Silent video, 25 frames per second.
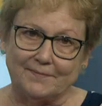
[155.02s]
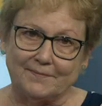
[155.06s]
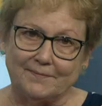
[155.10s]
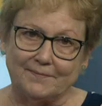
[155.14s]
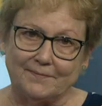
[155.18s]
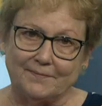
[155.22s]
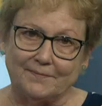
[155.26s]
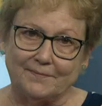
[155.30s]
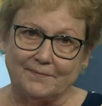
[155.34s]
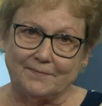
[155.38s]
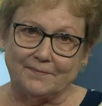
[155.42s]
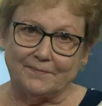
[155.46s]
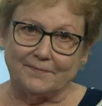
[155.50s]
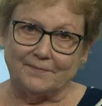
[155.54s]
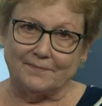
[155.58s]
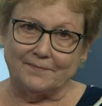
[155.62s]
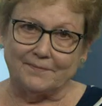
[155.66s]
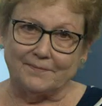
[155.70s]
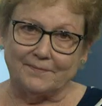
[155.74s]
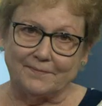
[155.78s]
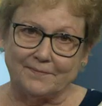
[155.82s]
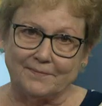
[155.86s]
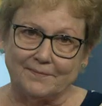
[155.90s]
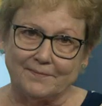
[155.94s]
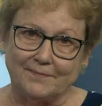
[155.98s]

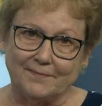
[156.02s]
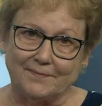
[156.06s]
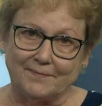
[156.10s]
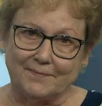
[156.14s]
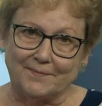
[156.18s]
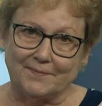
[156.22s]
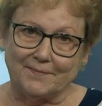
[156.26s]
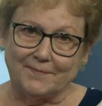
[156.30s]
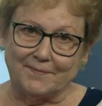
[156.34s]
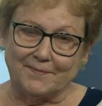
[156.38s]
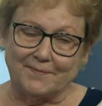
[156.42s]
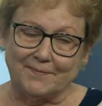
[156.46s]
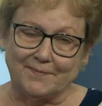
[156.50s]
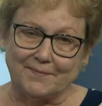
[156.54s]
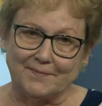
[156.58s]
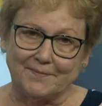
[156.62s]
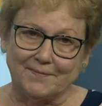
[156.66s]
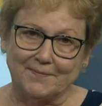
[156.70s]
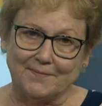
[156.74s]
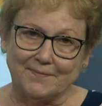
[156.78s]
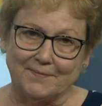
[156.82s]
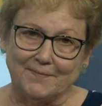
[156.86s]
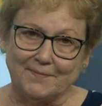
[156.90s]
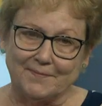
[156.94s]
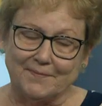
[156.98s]

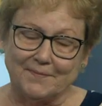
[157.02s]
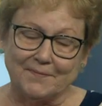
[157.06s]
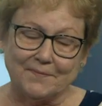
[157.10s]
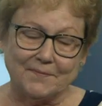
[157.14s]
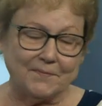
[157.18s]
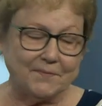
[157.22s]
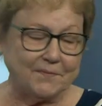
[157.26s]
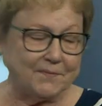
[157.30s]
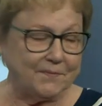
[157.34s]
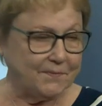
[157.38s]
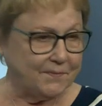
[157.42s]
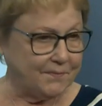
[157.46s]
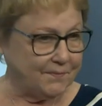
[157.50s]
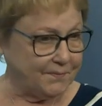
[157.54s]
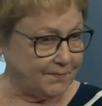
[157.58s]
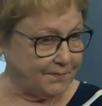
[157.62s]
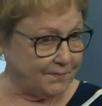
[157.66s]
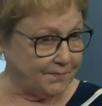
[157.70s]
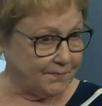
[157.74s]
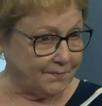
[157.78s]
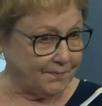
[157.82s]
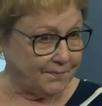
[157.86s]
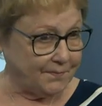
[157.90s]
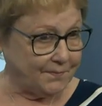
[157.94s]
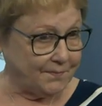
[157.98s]

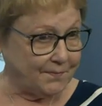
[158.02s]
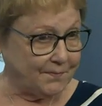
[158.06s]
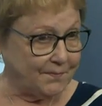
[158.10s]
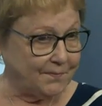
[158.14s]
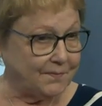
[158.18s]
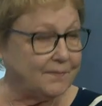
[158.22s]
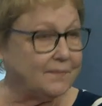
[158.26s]
This person isn't speaking.